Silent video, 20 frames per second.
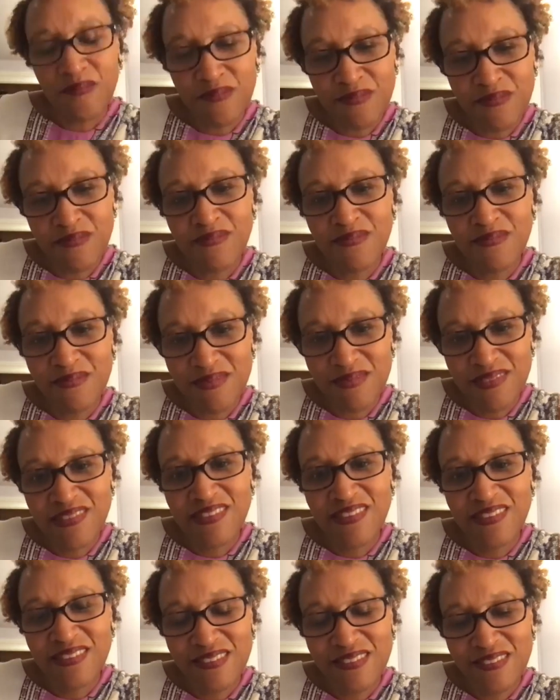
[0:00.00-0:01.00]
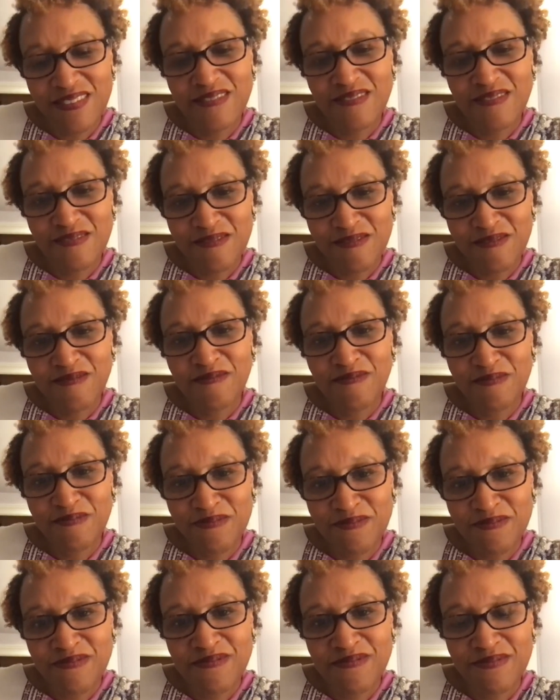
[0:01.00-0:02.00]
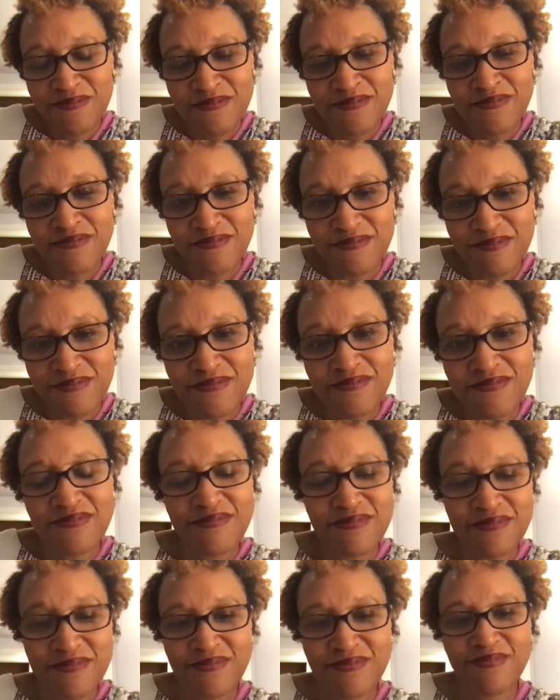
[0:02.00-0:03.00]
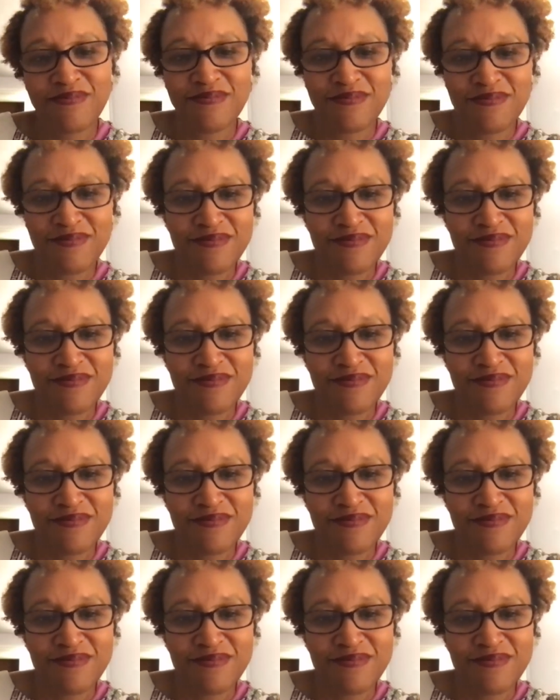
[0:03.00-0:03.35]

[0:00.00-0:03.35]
I'd love to create this vision board for you in this portrait.